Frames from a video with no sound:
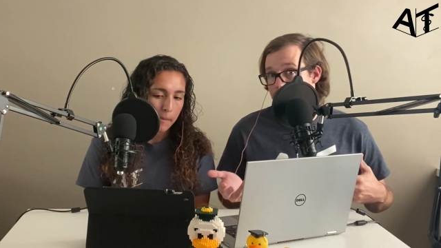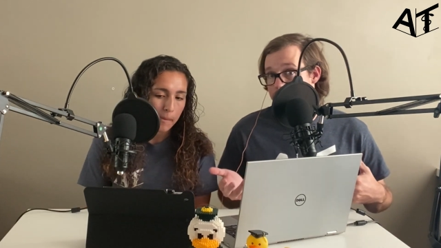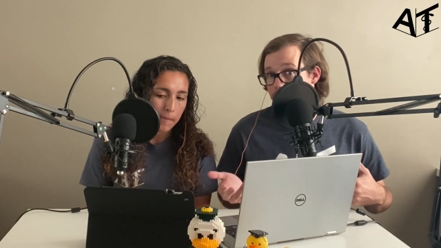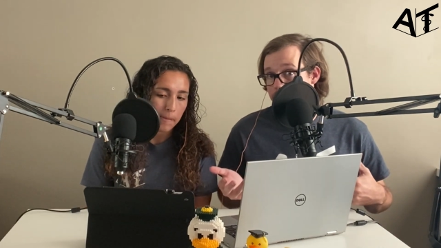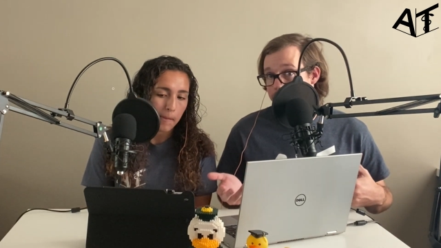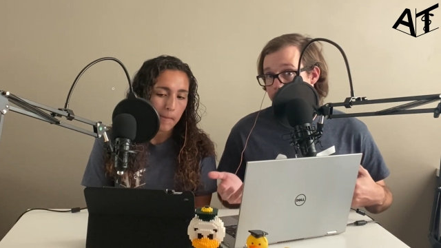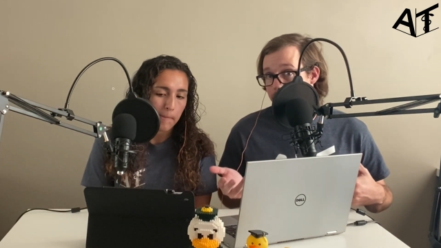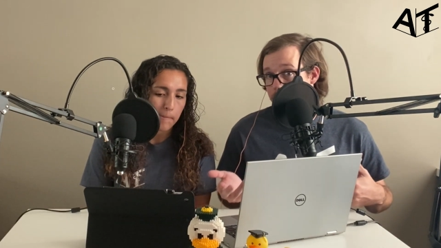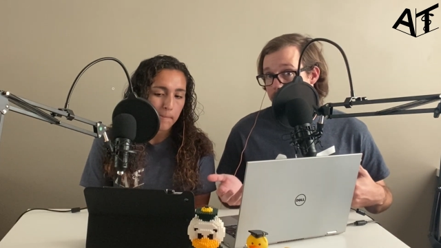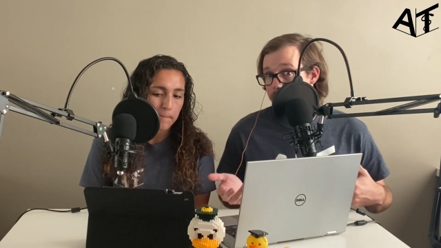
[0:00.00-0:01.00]
Speaker 1: of a deal it
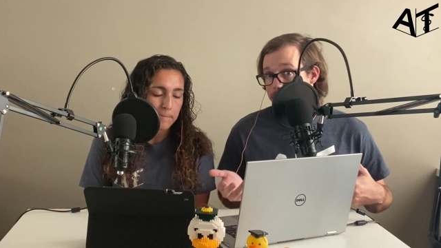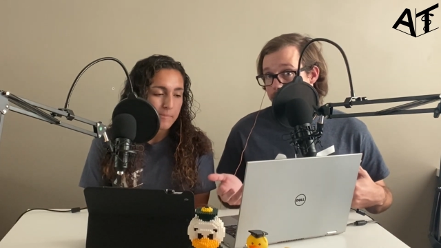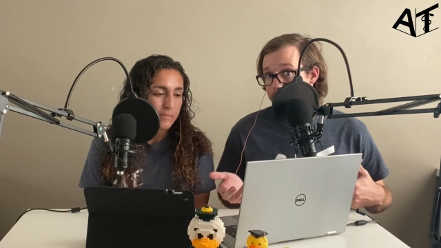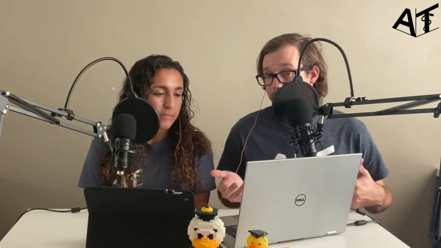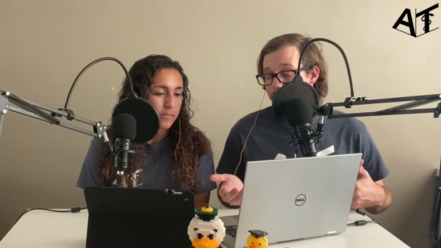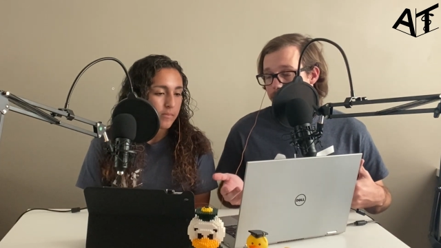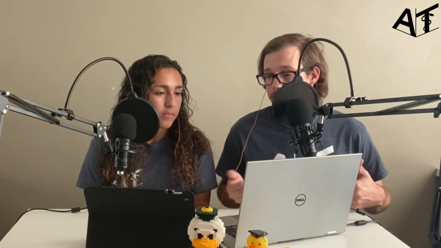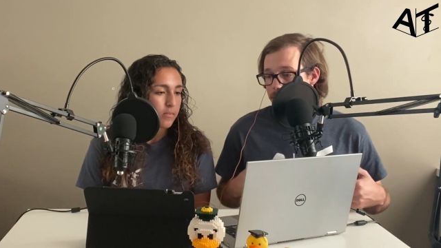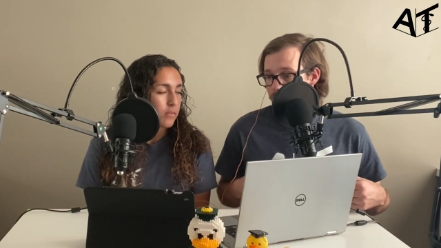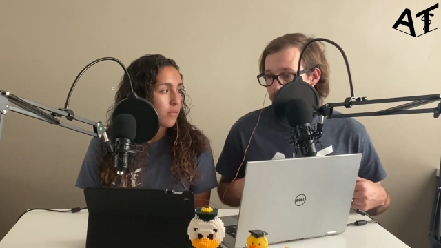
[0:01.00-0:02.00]
can be to indicate
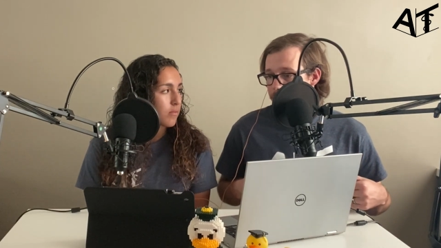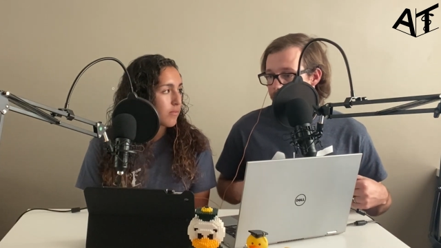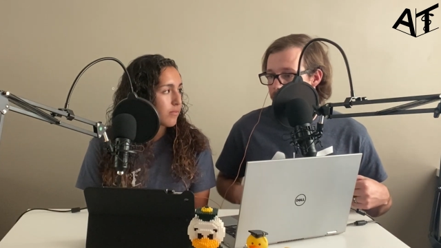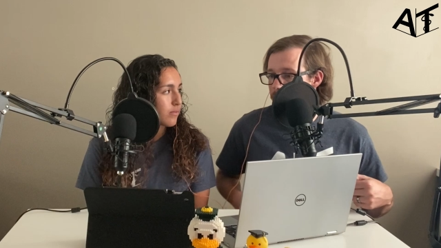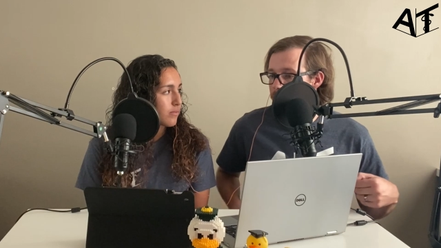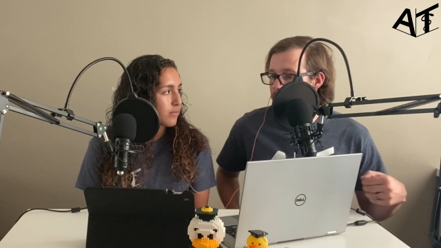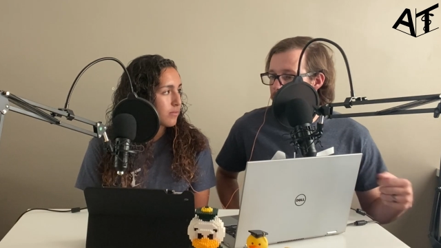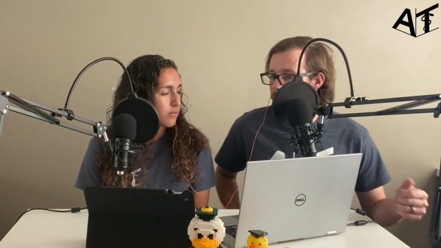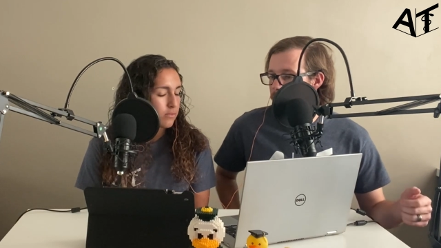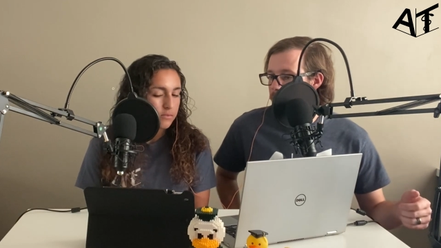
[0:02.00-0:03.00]
SI joint pain.
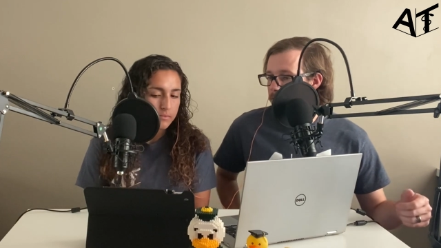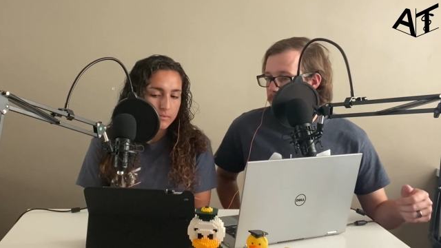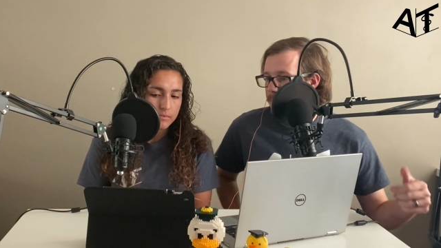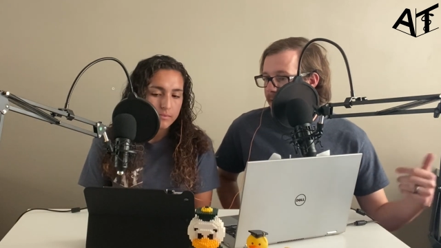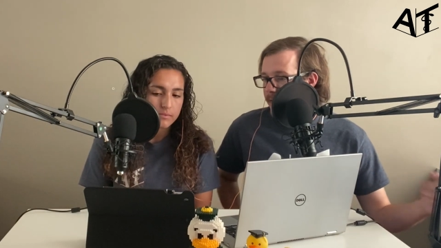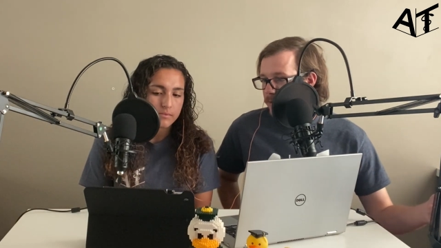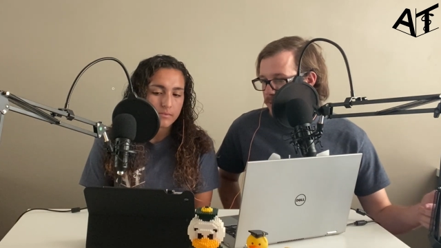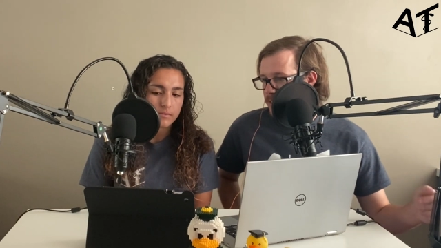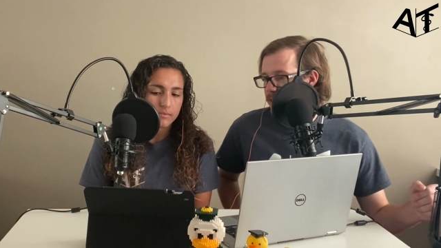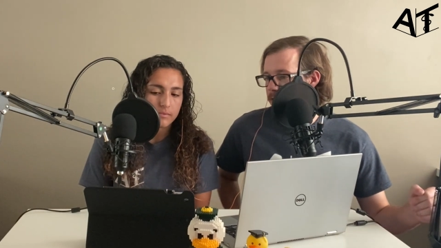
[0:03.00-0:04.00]
Uh, pain
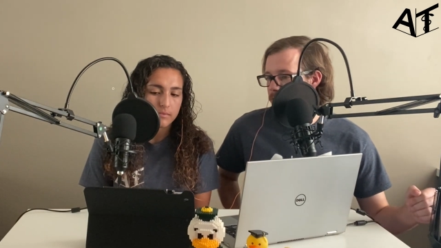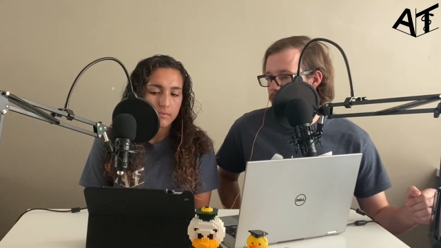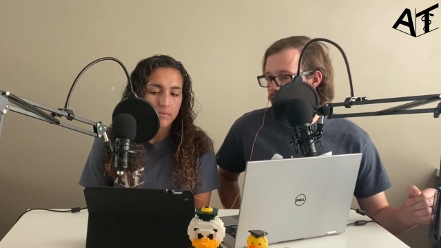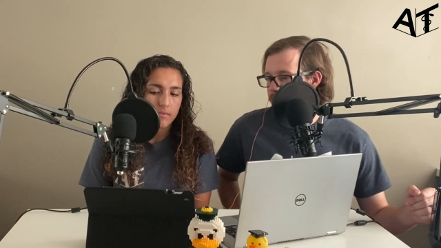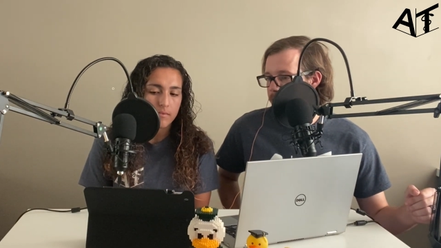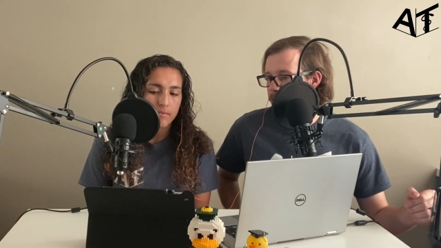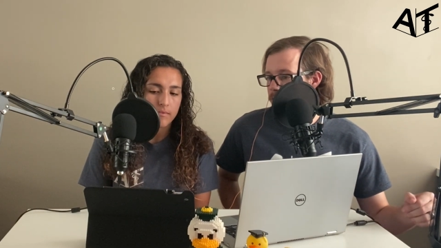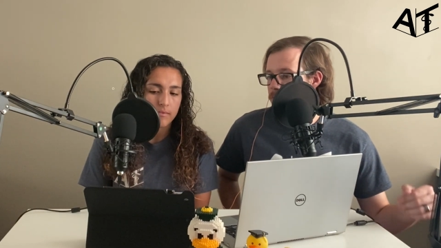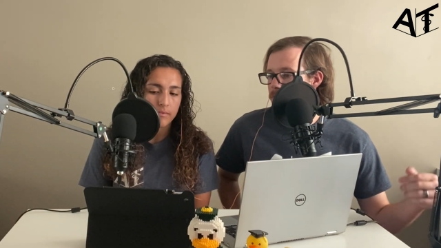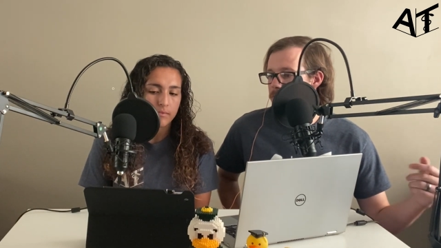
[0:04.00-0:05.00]
with sitting on a
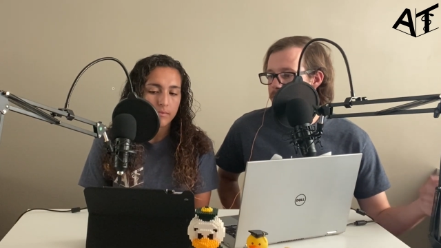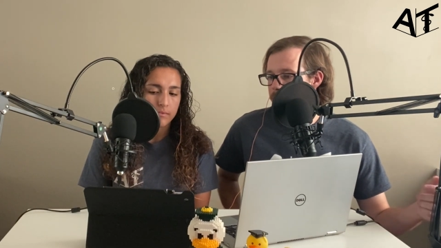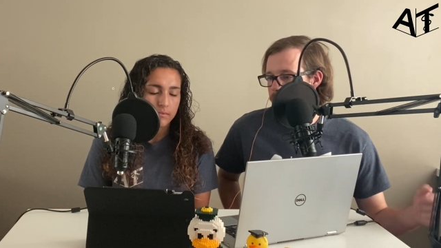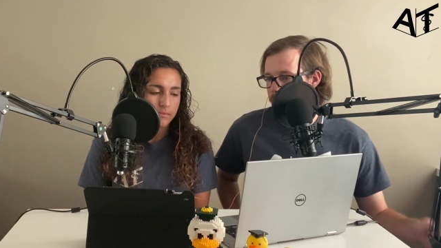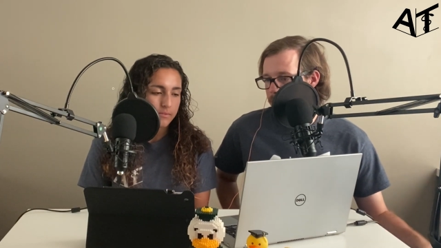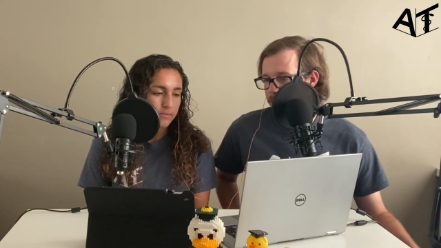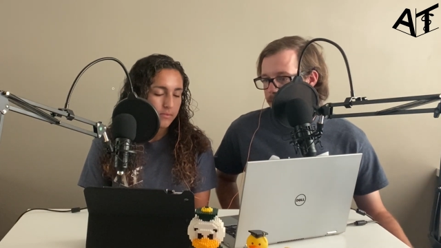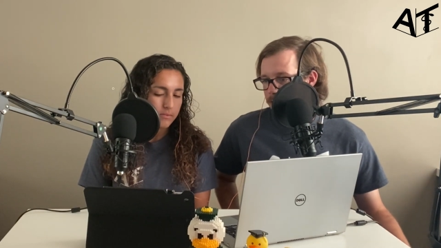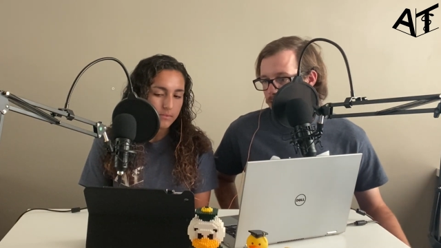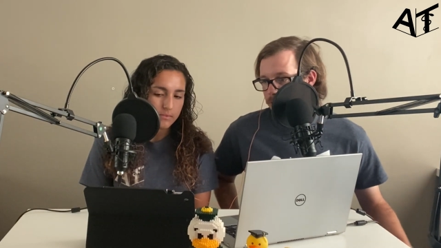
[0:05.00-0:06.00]
chair,
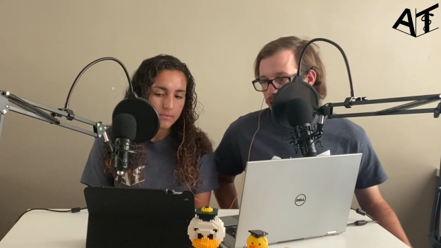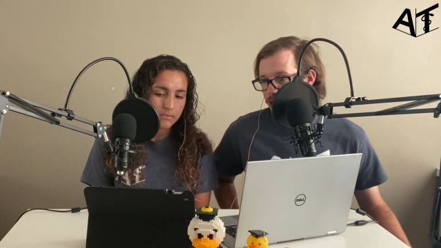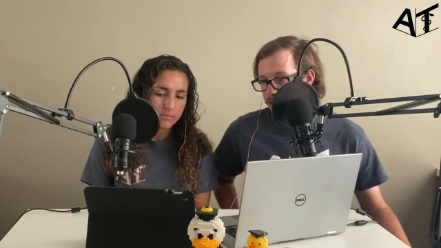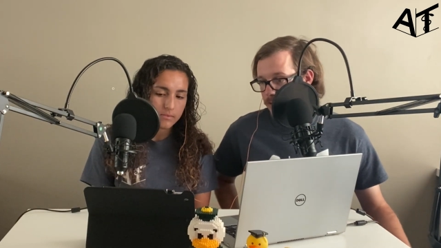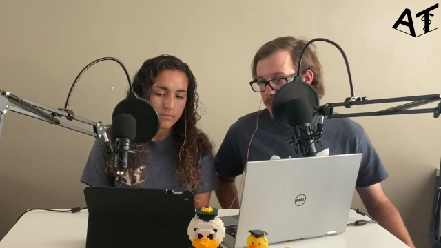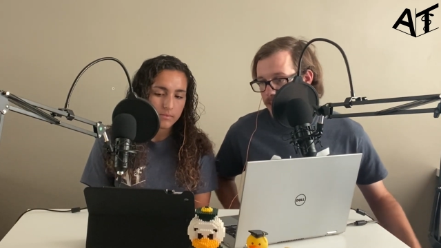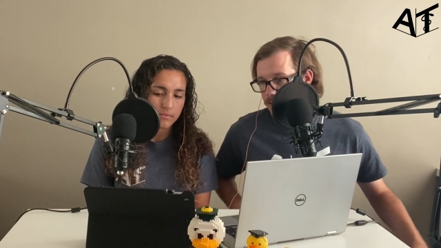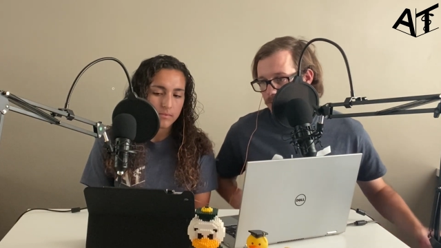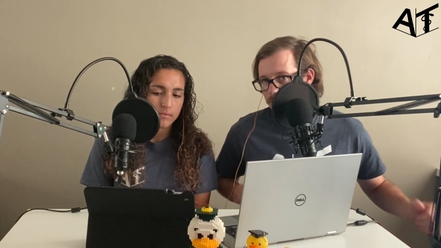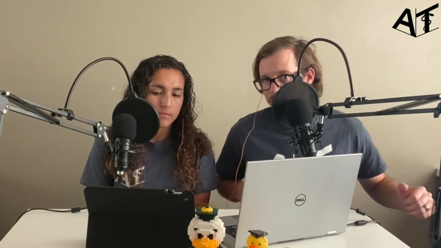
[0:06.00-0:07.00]
sacroiliac joint shear
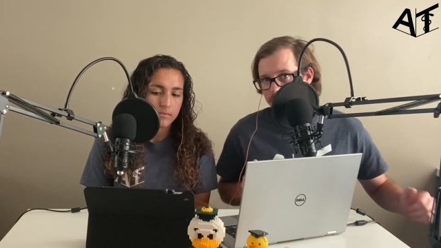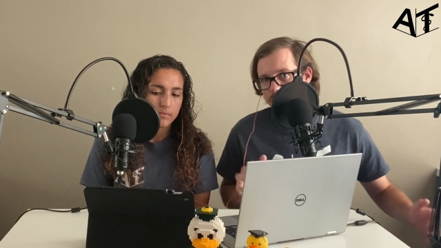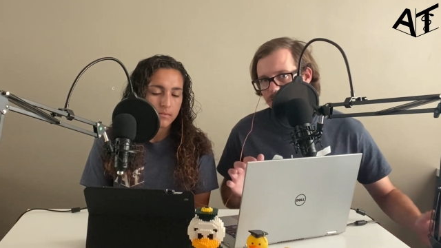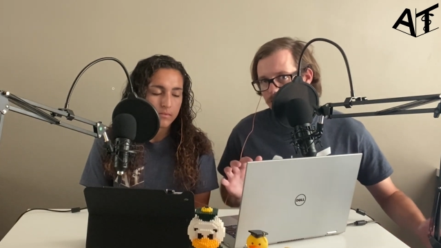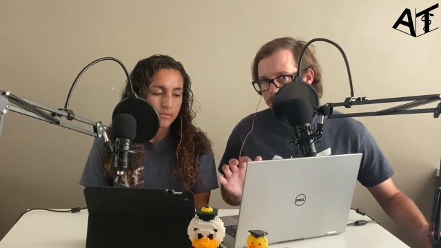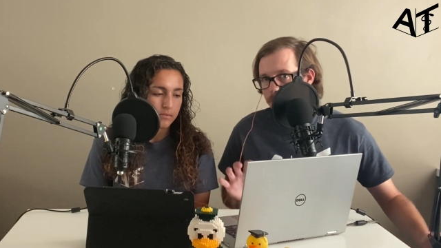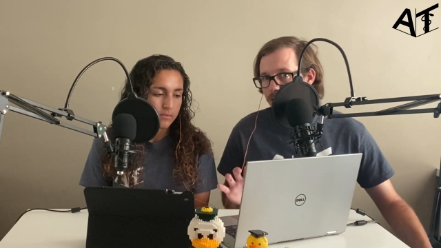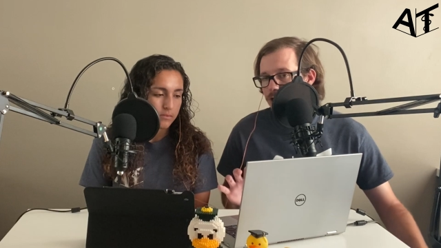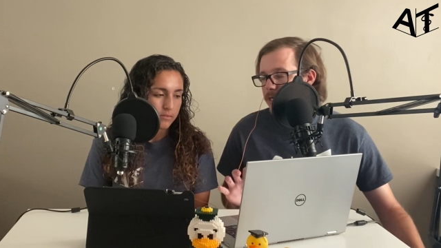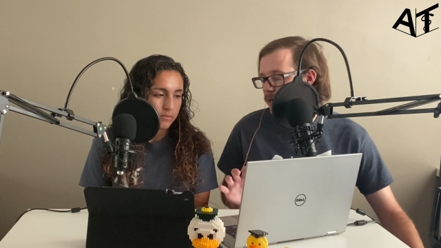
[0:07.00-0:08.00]
test, which essentially is just
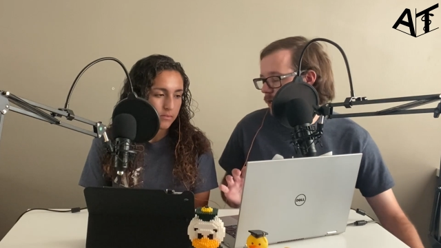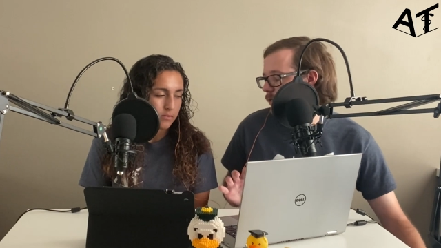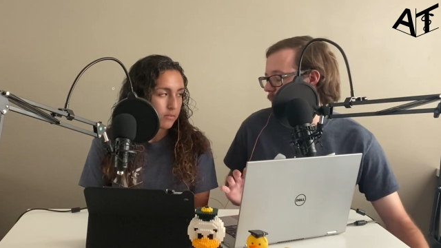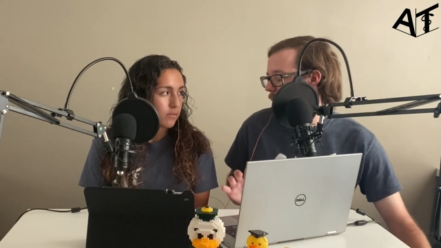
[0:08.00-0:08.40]
pushing on